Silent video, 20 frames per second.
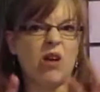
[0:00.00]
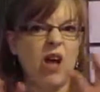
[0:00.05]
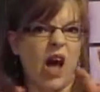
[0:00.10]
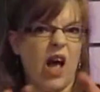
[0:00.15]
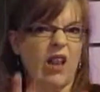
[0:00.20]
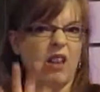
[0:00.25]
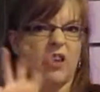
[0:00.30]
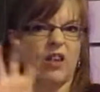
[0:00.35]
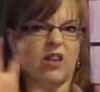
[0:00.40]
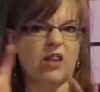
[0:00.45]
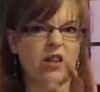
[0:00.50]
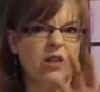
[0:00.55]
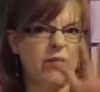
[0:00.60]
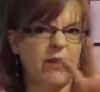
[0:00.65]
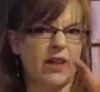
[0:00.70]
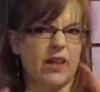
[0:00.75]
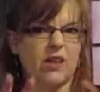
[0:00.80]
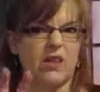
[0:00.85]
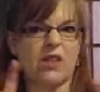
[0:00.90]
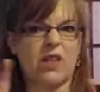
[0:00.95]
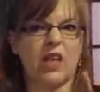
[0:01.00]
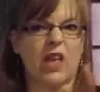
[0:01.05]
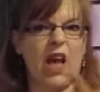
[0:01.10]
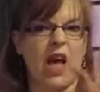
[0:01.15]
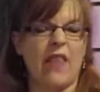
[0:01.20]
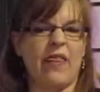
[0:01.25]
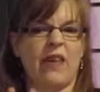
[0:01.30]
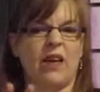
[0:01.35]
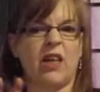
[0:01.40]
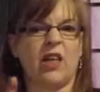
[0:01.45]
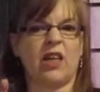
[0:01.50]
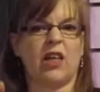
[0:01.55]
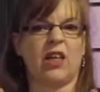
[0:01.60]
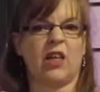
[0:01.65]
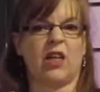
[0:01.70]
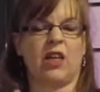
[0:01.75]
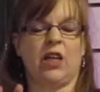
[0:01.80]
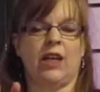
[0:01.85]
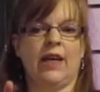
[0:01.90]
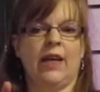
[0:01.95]
colored mixed
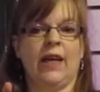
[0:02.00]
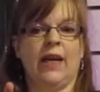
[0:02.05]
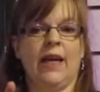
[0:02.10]
together.